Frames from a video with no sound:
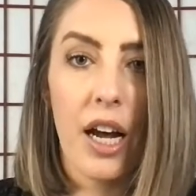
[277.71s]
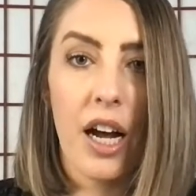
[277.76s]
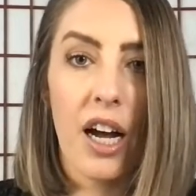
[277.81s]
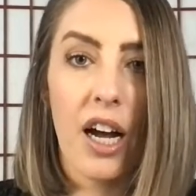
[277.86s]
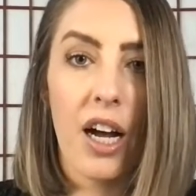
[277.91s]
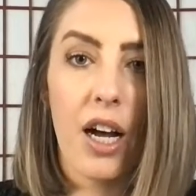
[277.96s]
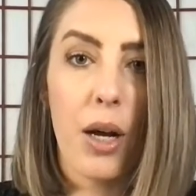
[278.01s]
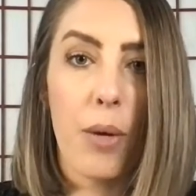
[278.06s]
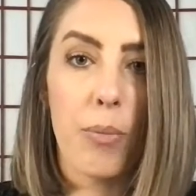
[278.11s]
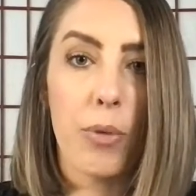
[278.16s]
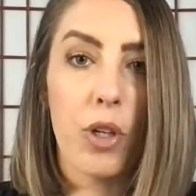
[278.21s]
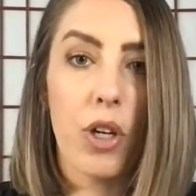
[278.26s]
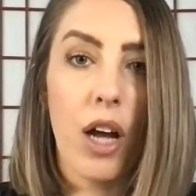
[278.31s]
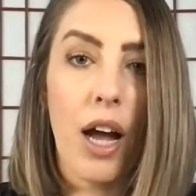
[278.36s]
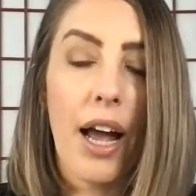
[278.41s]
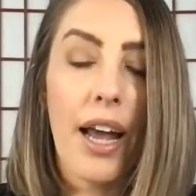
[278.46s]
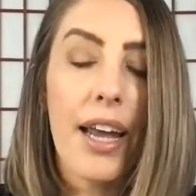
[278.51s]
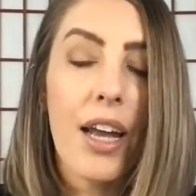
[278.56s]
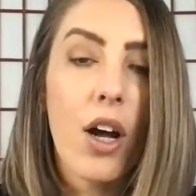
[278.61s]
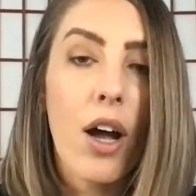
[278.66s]

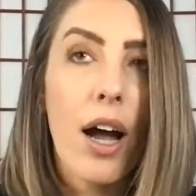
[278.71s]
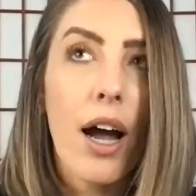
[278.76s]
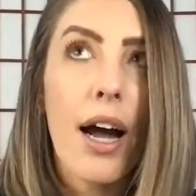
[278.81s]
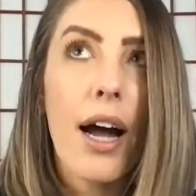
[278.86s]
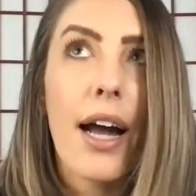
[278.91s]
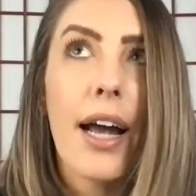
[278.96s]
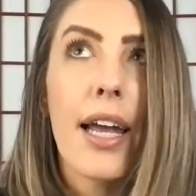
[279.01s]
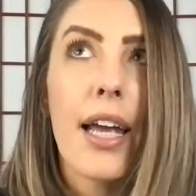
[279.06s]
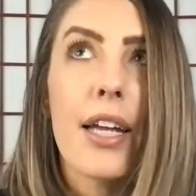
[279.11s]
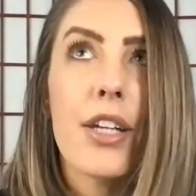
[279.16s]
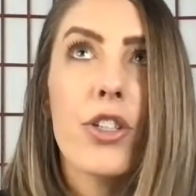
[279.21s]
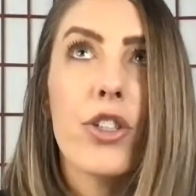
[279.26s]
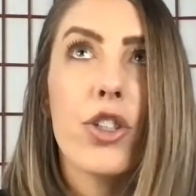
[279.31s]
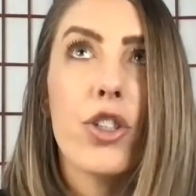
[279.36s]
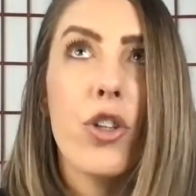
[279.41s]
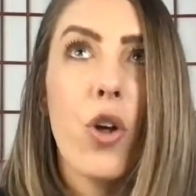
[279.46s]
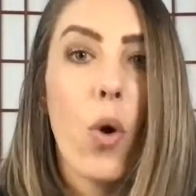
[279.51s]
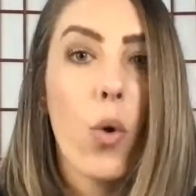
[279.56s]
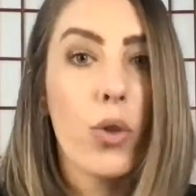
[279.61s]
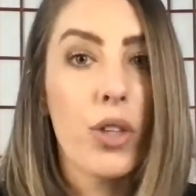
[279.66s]
I
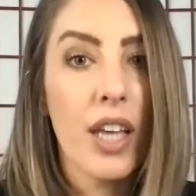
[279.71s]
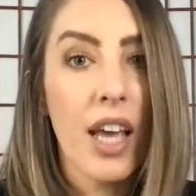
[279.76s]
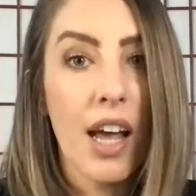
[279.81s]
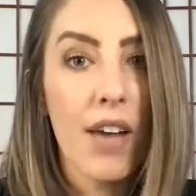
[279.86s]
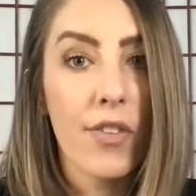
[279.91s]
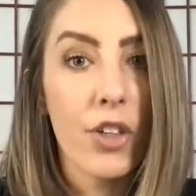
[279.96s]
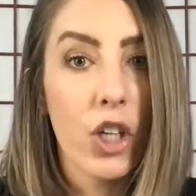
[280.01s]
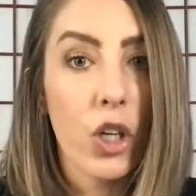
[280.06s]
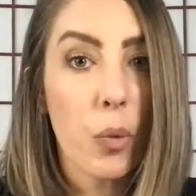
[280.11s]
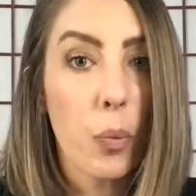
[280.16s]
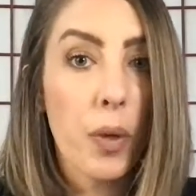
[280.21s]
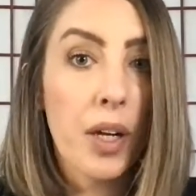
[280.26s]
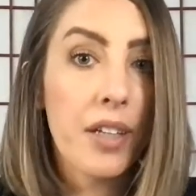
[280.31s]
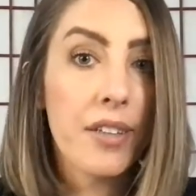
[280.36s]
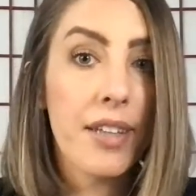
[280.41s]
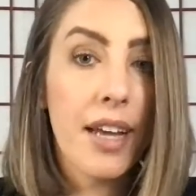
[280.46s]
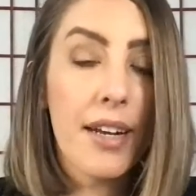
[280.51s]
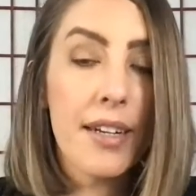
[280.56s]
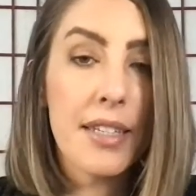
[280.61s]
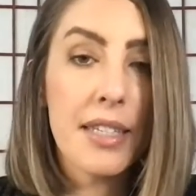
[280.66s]
only have a Goodwill
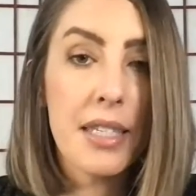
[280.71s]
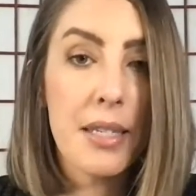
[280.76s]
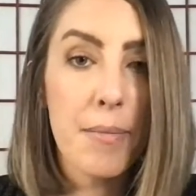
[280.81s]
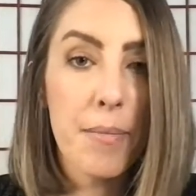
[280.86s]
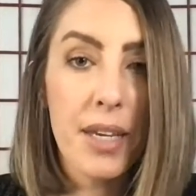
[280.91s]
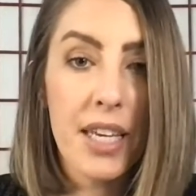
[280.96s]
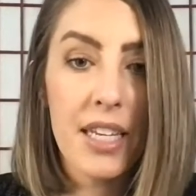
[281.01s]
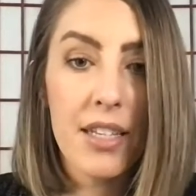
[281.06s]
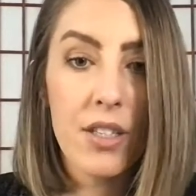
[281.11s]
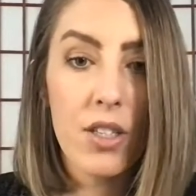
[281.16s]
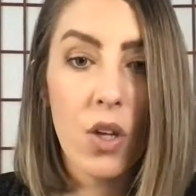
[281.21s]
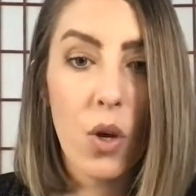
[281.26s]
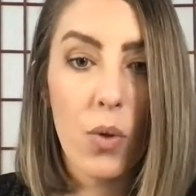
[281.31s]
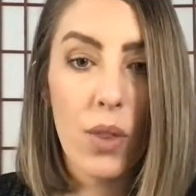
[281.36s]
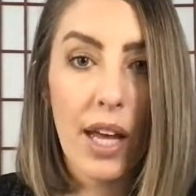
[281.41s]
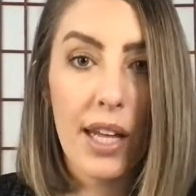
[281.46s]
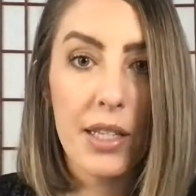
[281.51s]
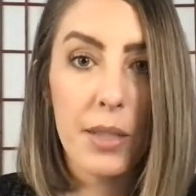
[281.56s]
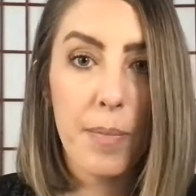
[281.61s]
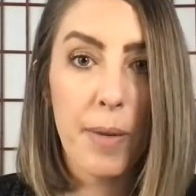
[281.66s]
next to me, so
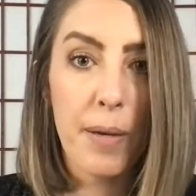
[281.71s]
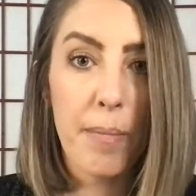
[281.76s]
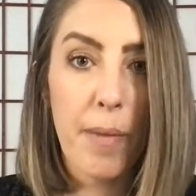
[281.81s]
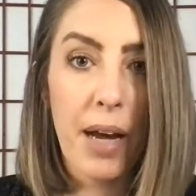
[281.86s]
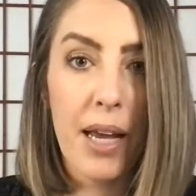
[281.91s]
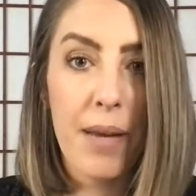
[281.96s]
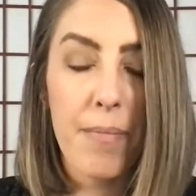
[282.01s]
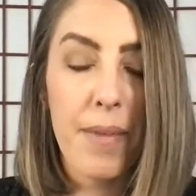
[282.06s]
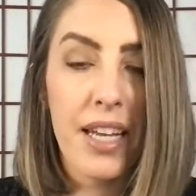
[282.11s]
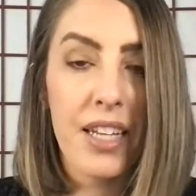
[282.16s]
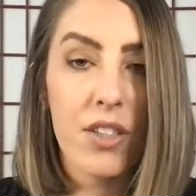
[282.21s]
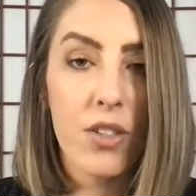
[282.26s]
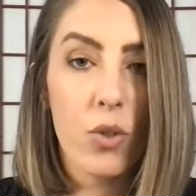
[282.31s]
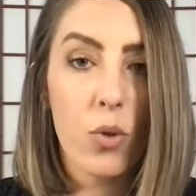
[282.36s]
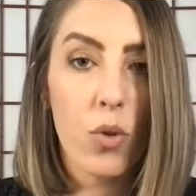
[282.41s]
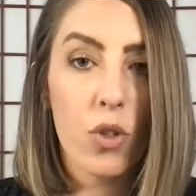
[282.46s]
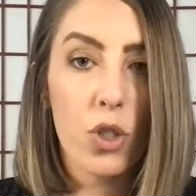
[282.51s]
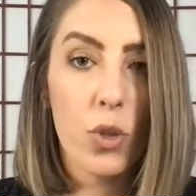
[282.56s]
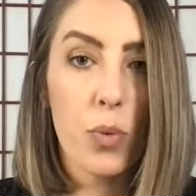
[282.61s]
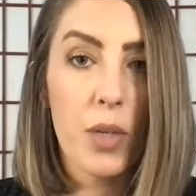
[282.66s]
that's been my main
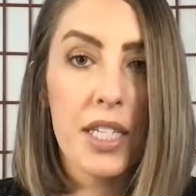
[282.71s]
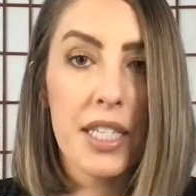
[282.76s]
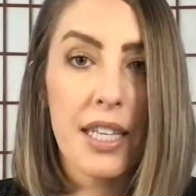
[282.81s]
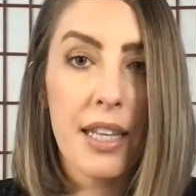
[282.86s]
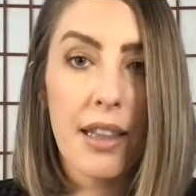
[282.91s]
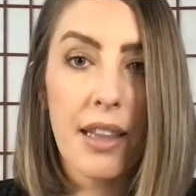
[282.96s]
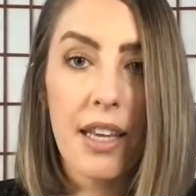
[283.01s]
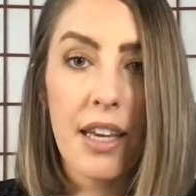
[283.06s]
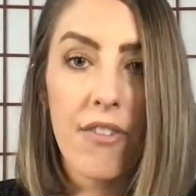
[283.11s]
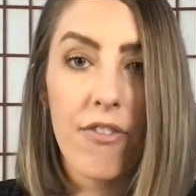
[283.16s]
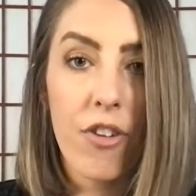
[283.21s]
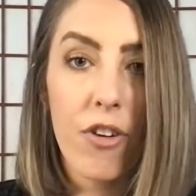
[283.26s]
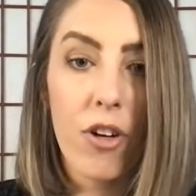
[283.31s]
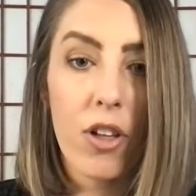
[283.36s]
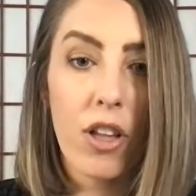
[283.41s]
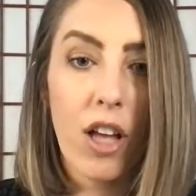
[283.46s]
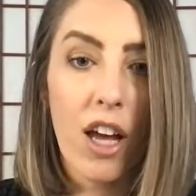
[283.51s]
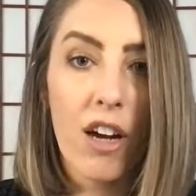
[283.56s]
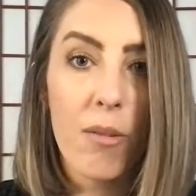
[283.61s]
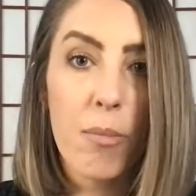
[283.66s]
source recently for a
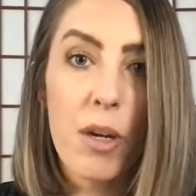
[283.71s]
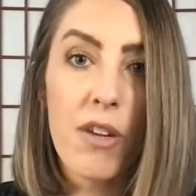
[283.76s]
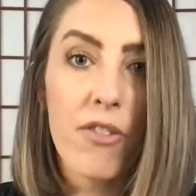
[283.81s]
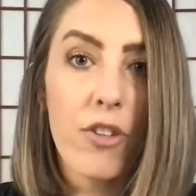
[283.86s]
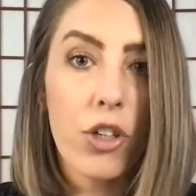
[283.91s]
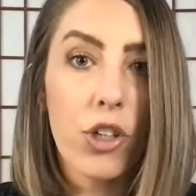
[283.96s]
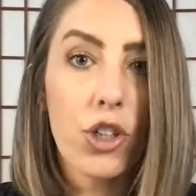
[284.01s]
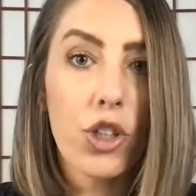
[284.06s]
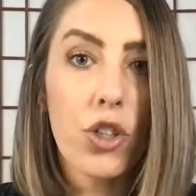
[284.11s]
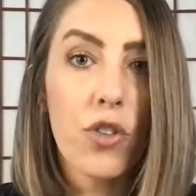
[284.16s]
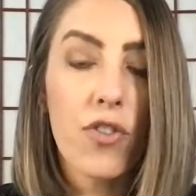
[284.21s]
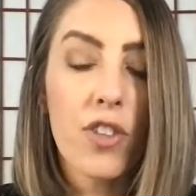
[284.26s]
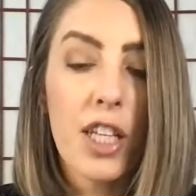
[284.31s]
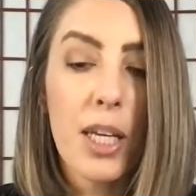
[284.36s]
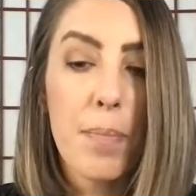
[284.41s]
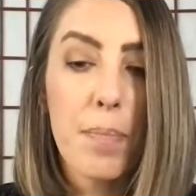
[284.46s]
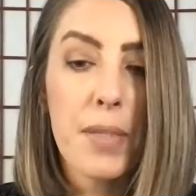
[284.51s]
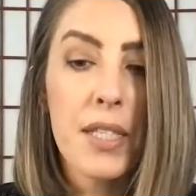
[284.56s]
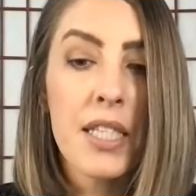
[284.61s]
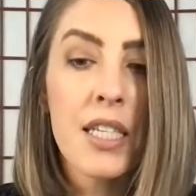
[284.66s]
lot of my furniture
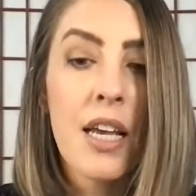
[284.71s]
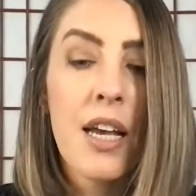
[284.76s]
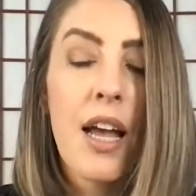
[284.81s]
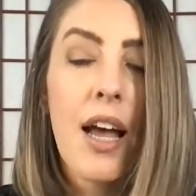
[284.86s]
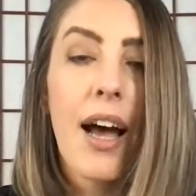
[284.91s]
flips.